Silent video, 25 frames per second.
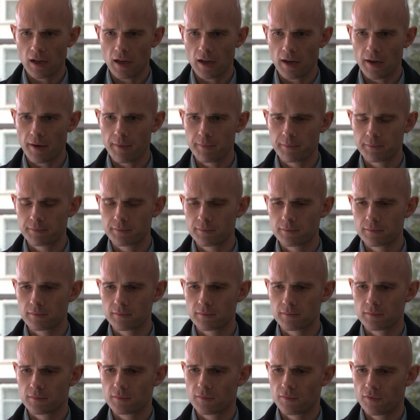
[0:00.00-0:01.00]

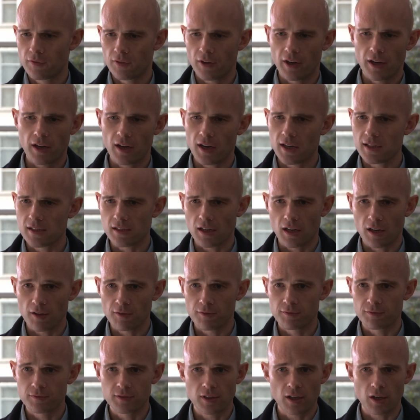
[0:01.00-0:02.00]
Um, very nice. I
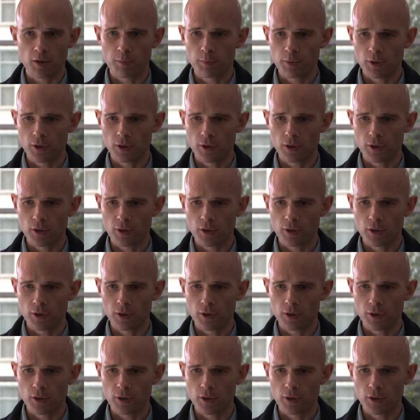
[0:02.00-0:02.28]
love dark